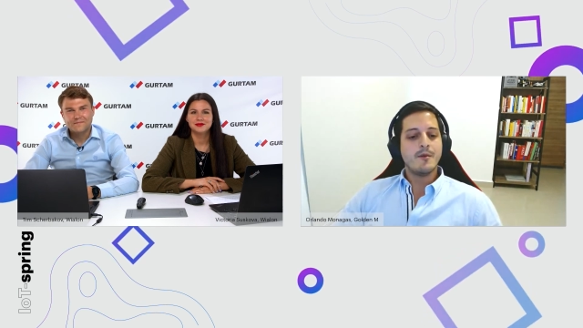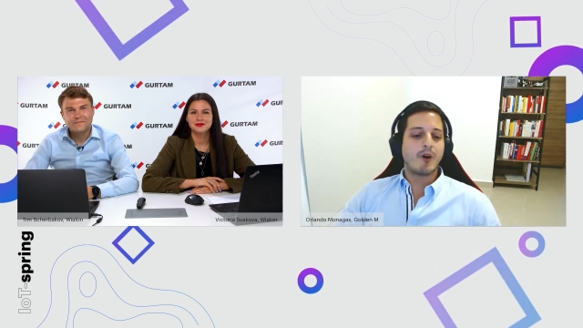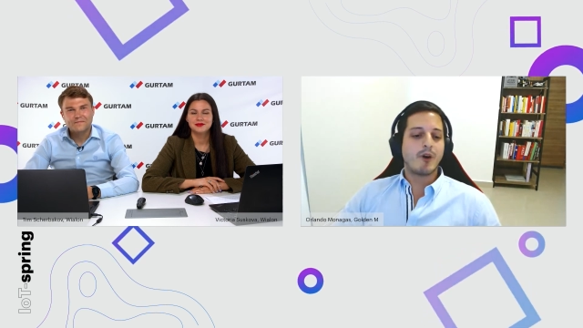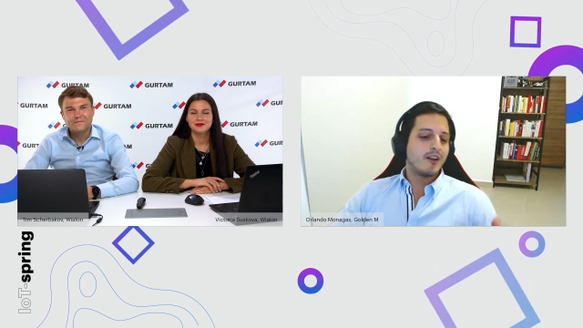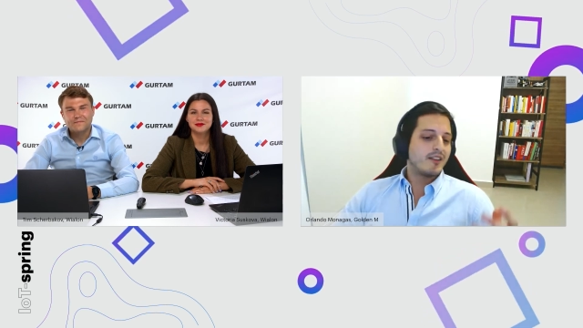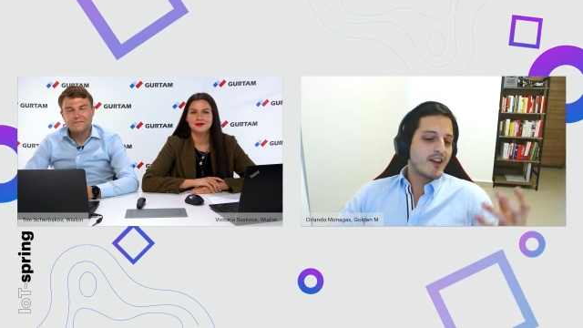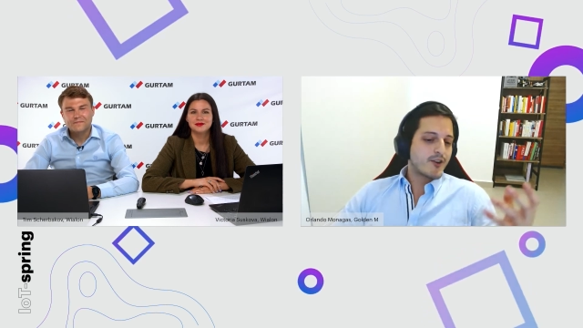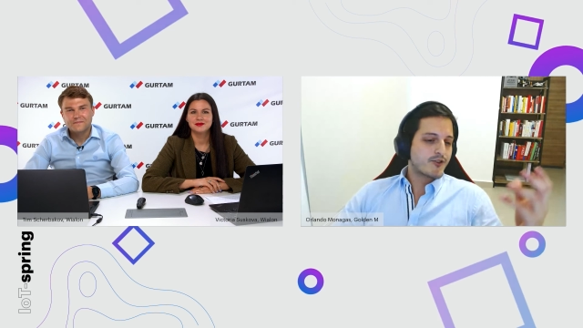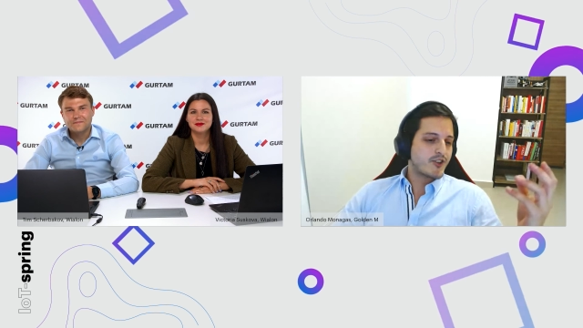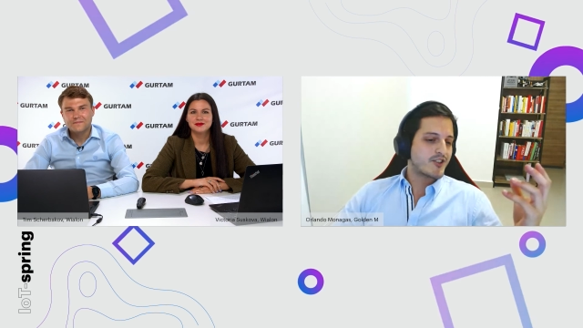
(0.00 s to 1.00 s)
But
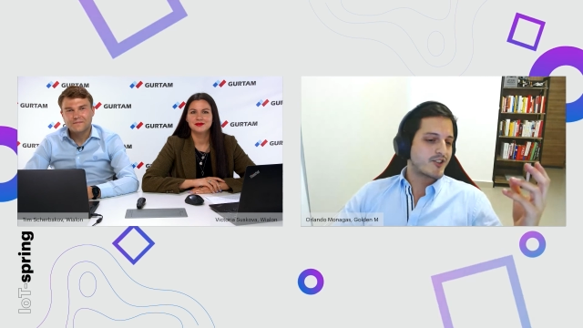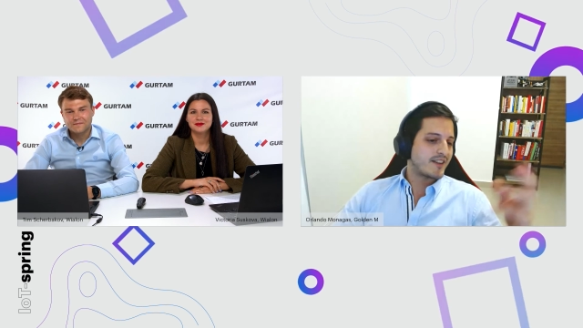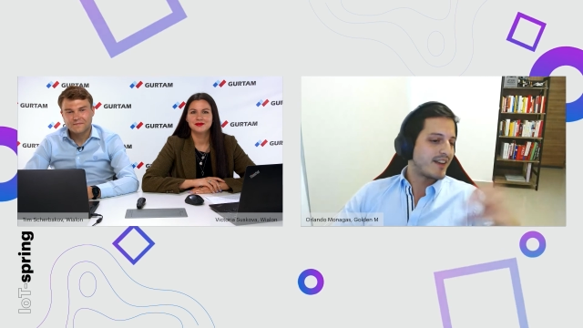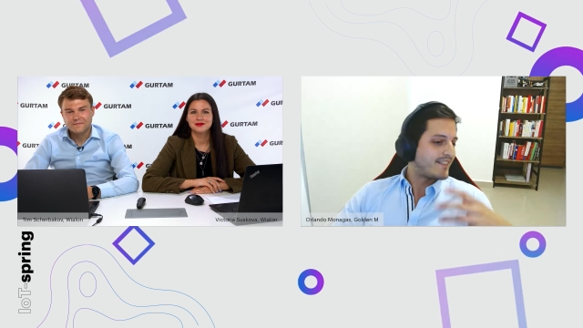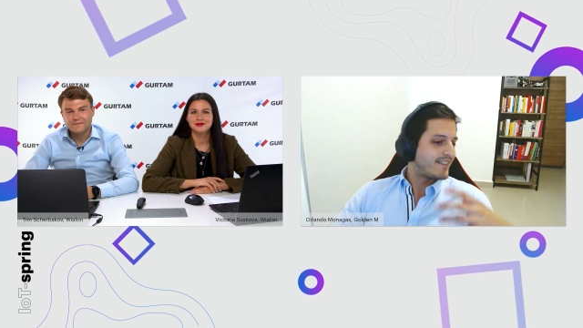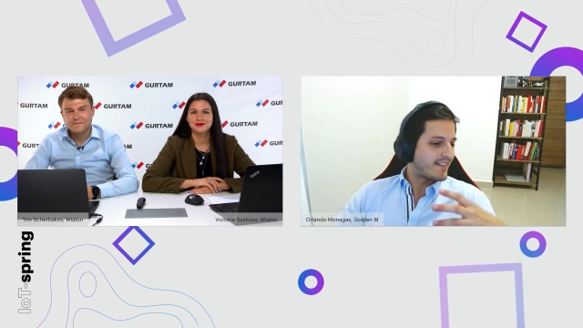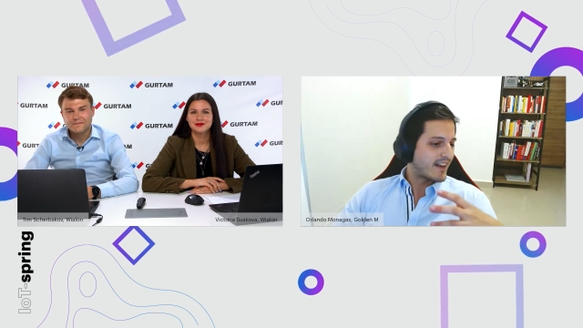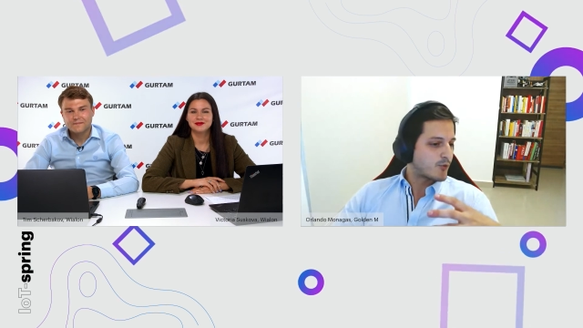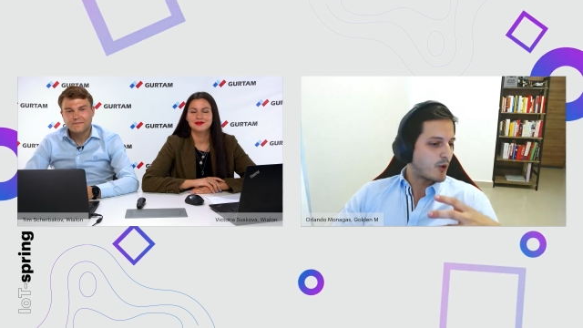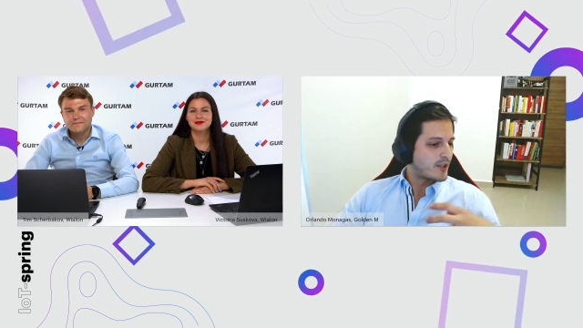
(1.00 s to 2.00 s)
Layers is, and
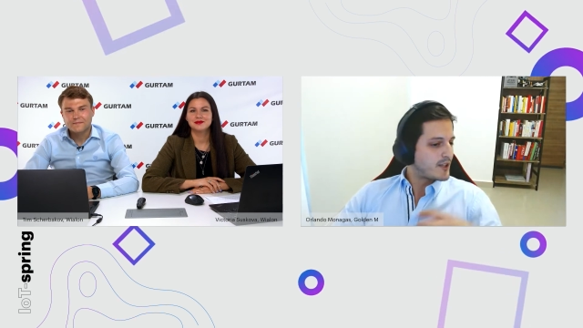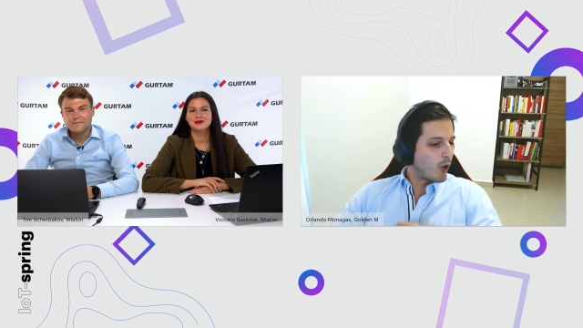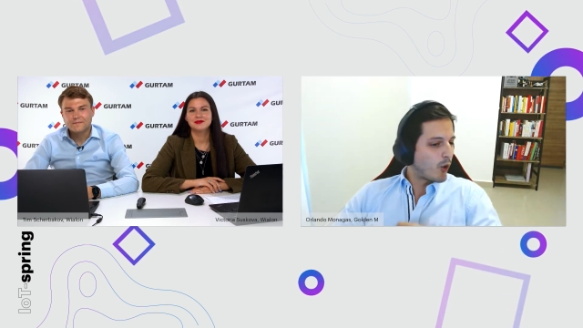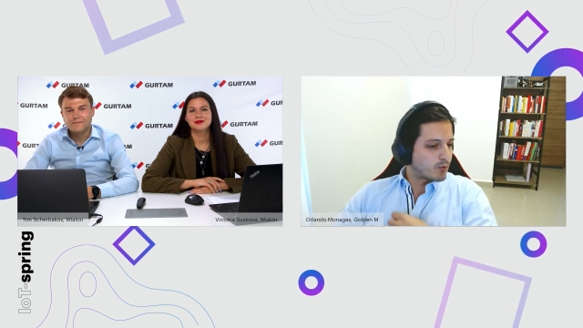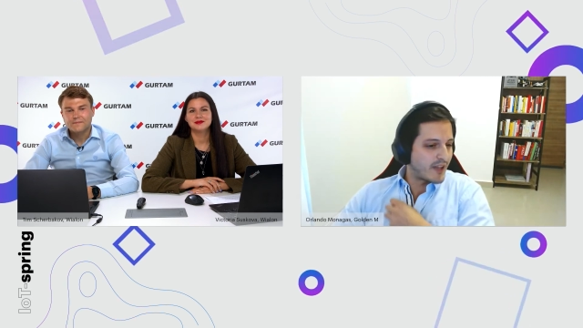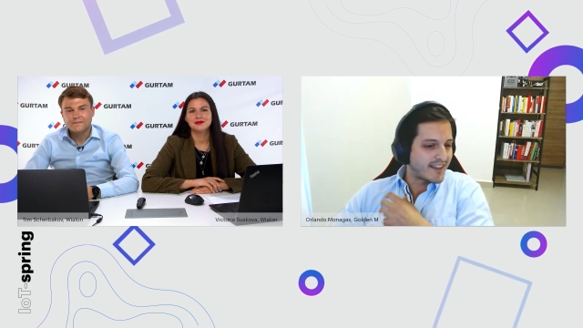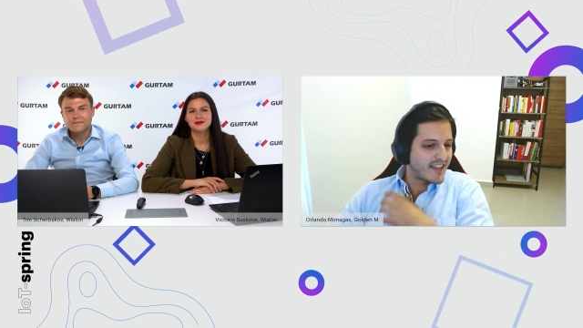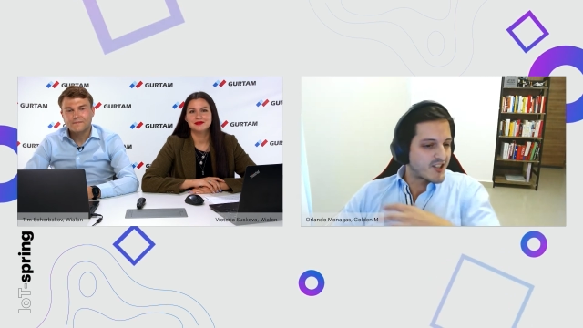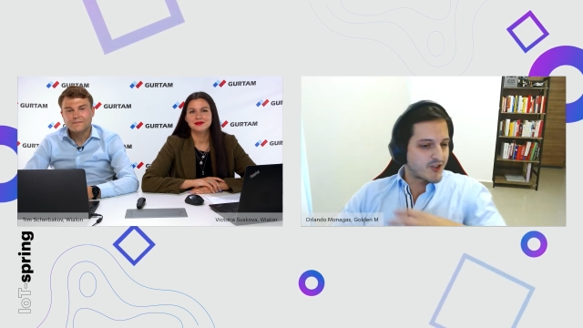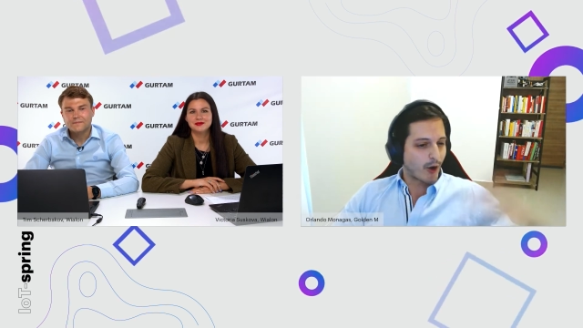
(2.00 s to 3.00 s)
that's what that
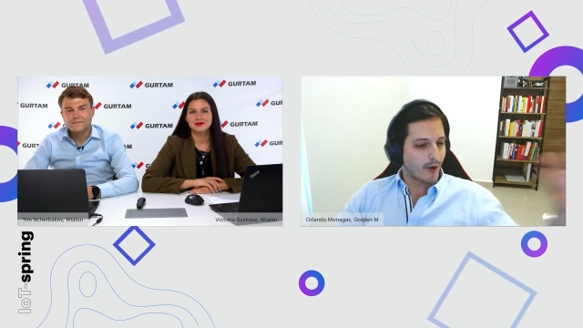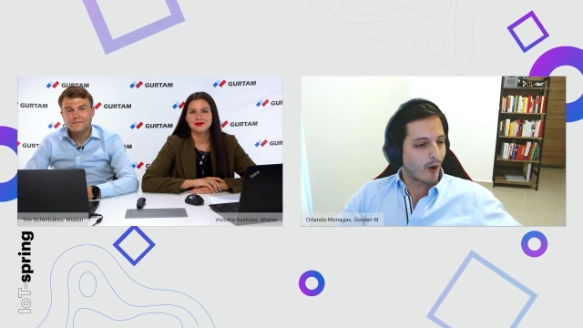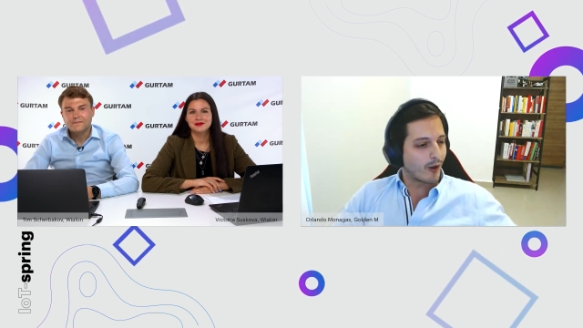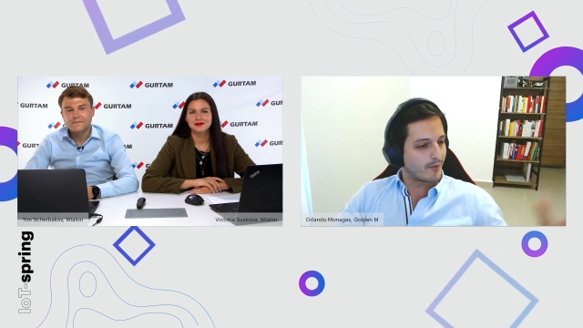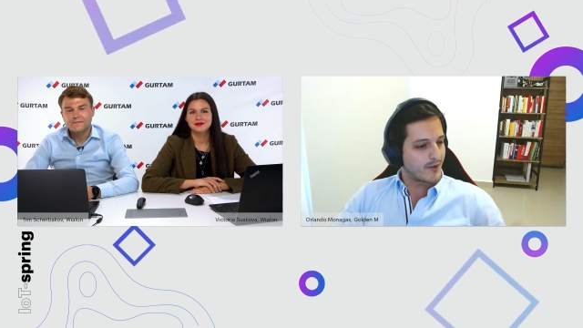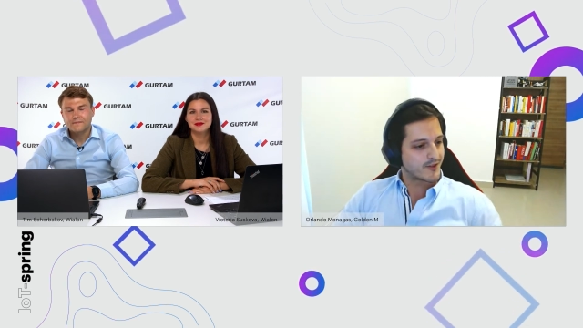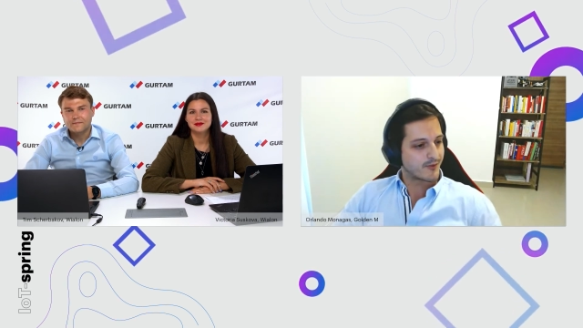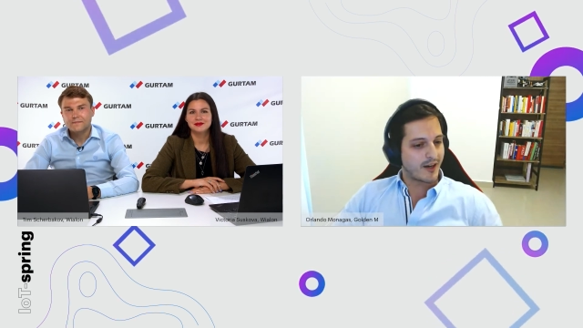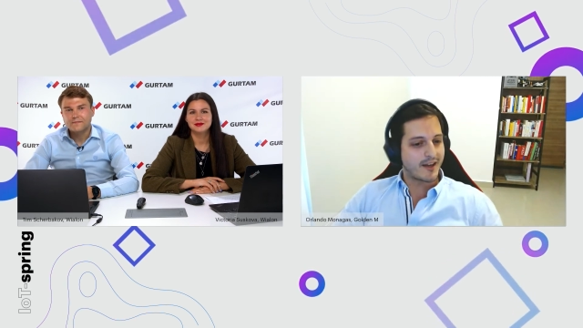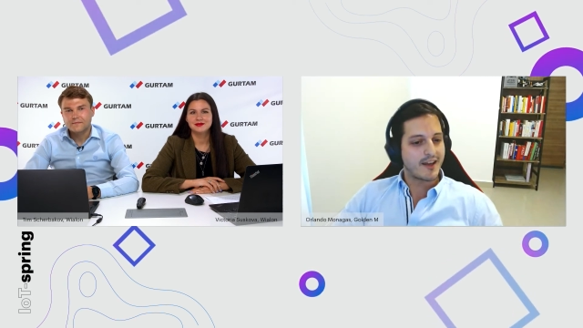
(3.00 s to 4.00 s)
kickstarted all of this,
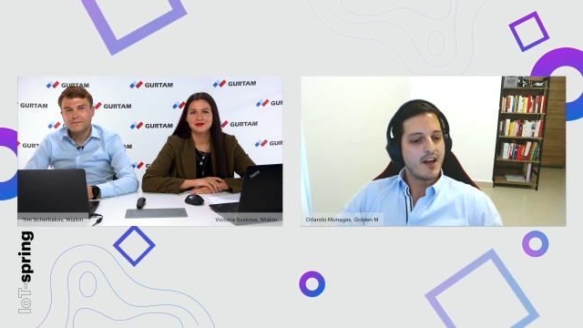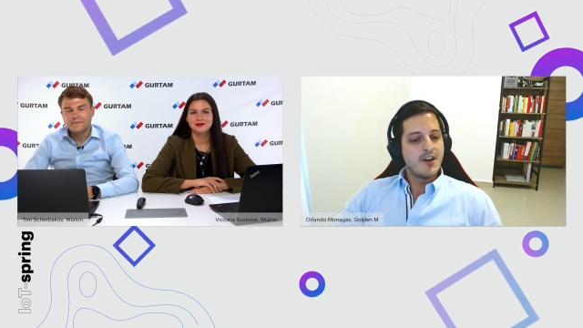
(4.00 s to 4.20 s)
right?